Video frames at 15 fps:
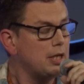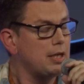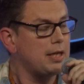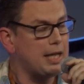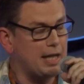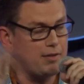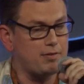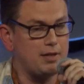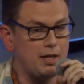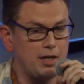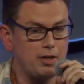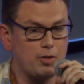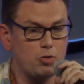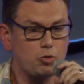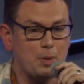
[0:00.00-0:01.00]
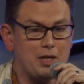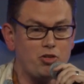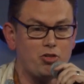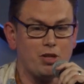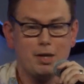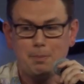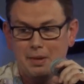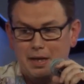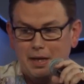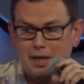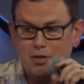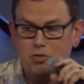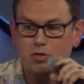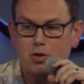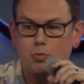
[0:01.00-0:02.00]
gets in a little spaceship and
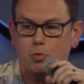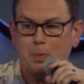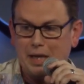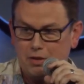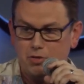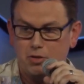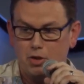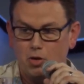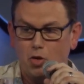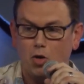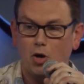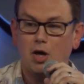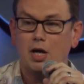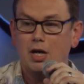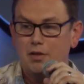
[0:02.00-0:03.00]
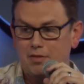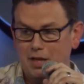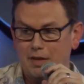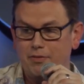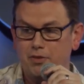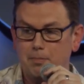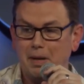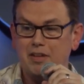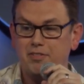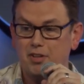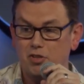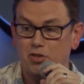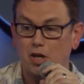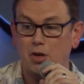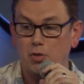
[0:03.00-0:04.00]
zooms back to the core, delivers the message,
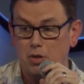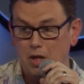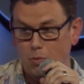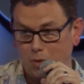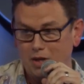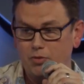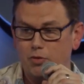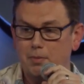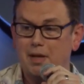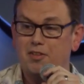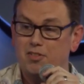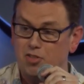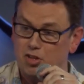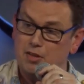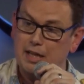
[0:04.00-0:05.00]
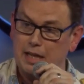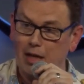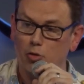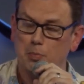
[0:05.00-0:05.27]
waits for the message, and then goes